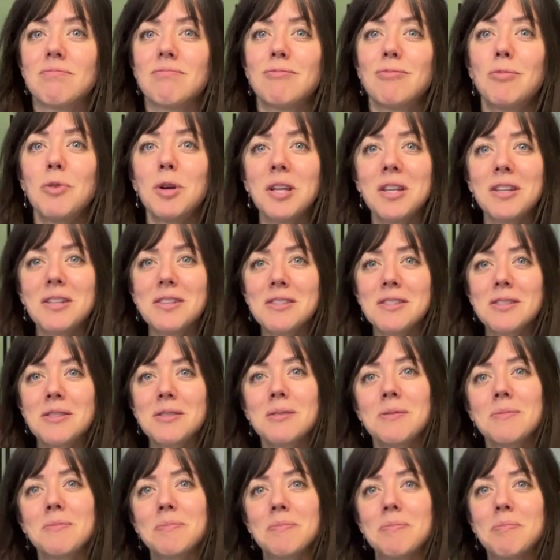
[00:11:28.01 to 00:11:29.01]
What
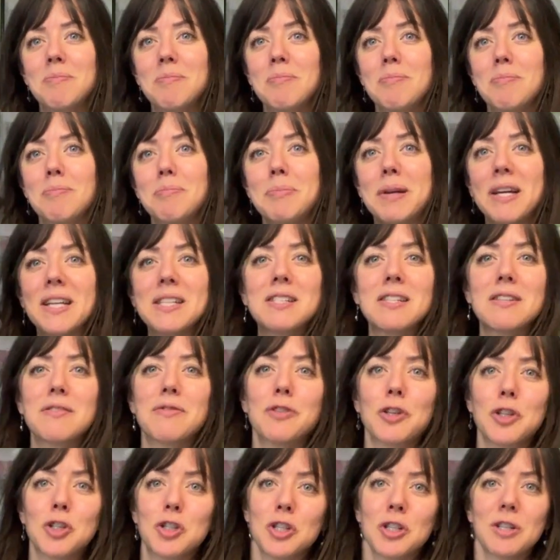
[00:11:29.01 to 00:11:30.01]
does best
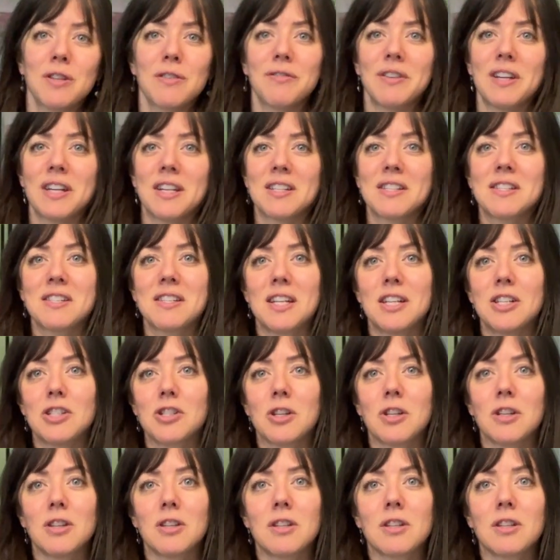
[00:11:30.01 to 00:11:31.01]
version of
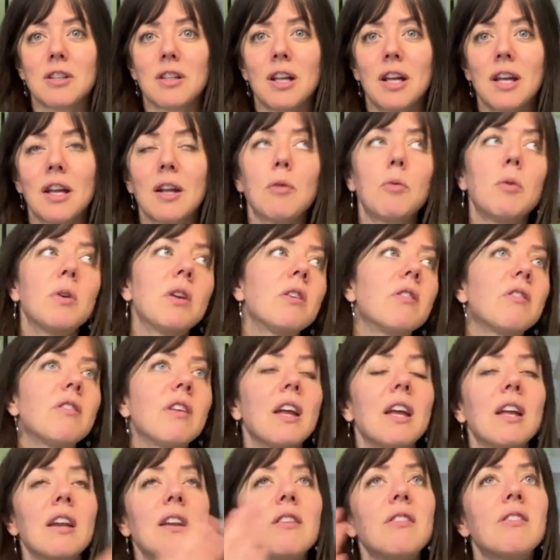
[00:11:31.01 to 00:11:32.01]
Anastasia look like? What is
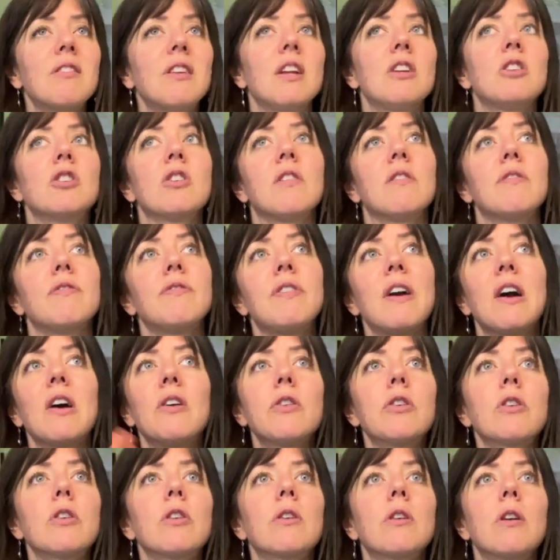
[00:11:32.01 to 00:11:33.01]
Anastasia,
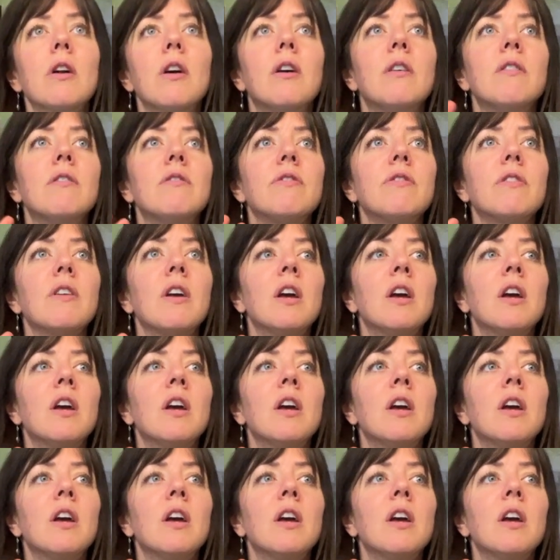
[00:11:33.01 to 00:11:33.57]
founder of